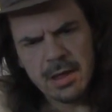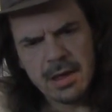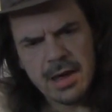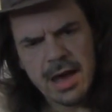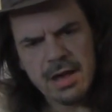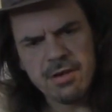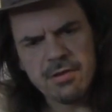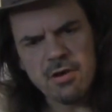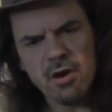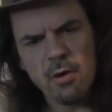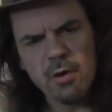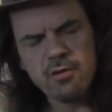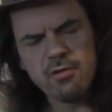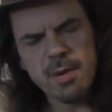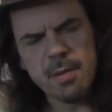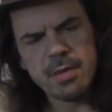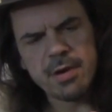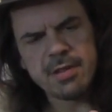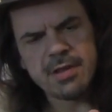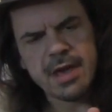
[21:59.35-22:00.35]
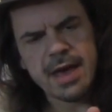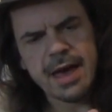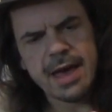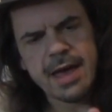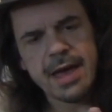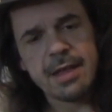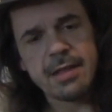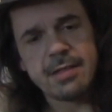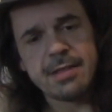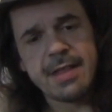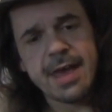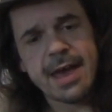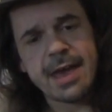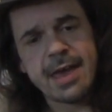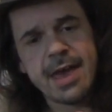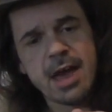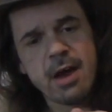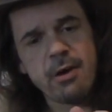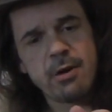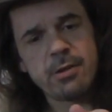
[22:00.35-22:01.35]
I just always remember this guy as that
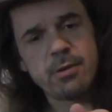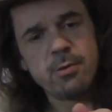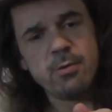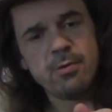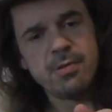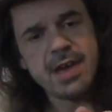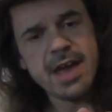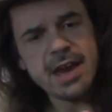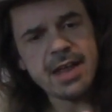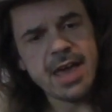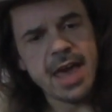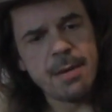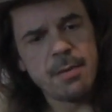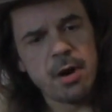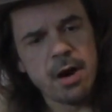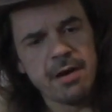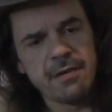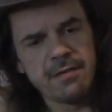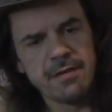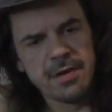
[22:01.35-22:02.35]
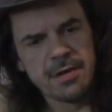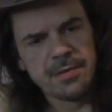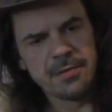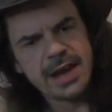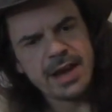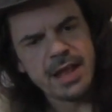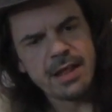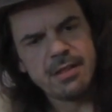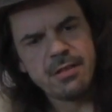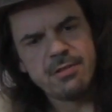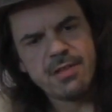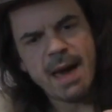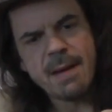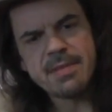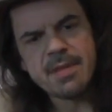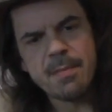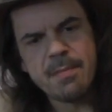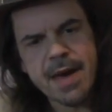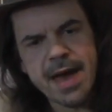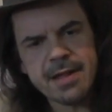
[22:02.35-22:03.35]
character whose head came off. And they
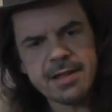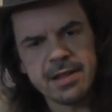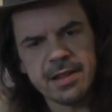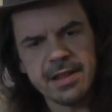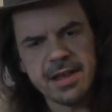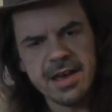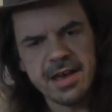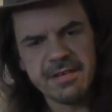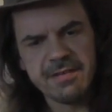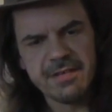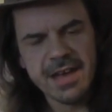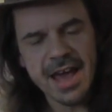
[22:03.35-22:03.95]
zapped it back to life.